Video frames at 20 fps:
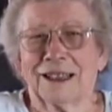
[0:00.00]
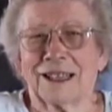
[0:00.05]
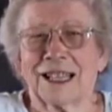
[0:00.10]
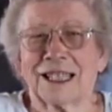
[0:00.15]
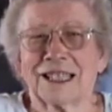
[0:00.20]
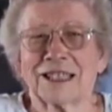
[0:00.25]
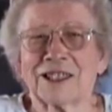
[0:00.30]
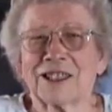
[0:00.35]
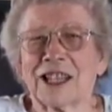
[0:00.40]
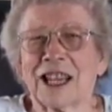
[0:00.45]

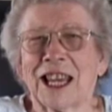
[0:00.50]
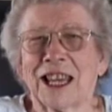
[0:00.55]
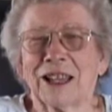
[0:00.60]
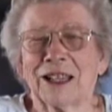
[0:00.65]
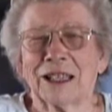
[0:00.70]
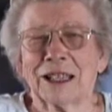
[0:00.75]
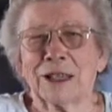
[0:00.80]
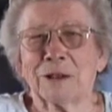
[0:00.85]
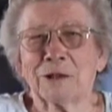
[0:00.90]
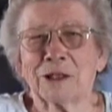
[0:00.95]
Like I
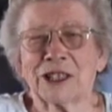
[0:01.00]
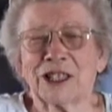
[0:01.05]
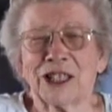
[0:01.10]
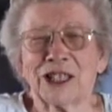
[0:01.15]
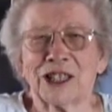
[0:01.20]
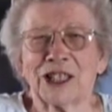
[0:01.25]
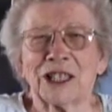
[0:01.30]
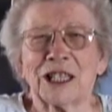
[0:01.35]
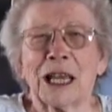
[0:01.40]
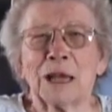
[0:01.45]
say, it was
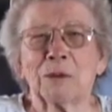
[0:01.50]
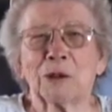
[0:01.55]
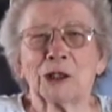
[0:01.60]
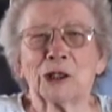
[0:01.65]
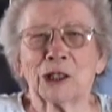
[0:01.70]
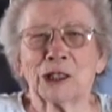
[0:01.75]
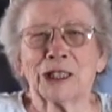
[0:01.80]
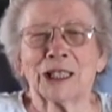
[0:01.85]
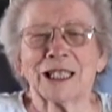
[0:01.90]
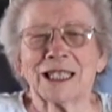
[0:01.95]
just the
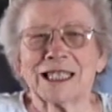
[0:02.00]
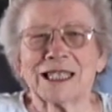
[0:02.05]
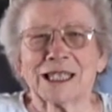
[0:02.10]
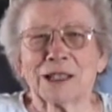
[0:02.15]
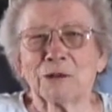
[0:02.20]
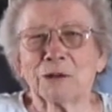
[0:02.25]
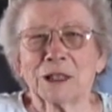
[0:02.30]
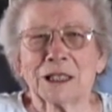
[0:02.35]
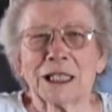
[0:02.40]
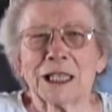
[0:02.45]
neighborhood kids
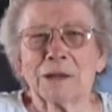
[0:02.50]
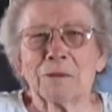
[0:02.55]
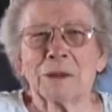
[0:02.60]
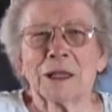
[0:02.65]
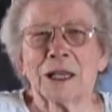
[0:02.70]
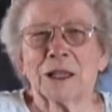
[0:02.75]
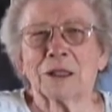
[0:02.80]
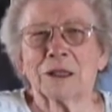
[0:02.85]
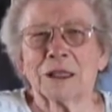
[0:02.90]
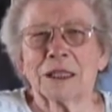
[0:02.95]
that would
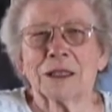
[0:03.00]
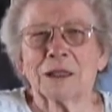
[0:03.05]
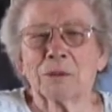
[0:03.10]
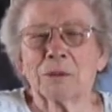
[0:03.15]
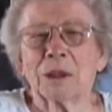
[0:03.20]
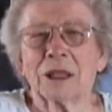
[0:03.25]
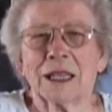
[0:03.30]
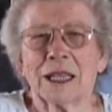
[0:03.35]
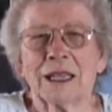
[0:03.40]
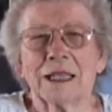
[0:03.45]
come there and,
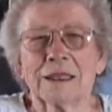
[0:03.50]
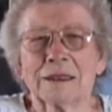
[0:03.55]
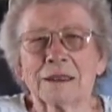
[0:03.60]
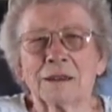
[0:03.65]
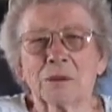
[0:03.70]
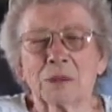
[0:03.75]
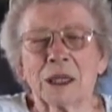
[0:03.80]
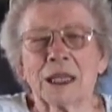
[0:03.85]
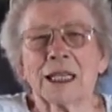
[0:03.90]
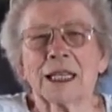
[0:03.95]
and play
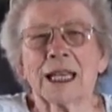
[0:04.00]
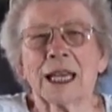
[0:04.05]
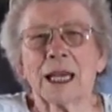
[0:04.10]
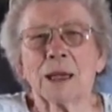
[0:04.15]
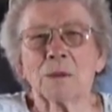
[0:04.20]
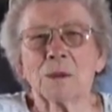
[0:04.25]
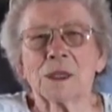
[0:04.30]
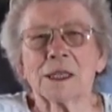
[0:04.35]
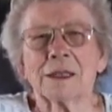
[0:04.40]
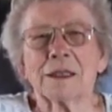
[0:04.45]
play
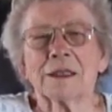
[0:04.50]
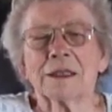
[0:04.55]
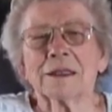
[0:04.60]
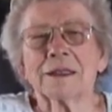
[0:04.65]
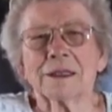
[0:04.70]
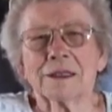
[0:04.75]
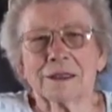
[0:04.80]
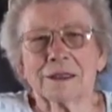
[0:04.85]
games.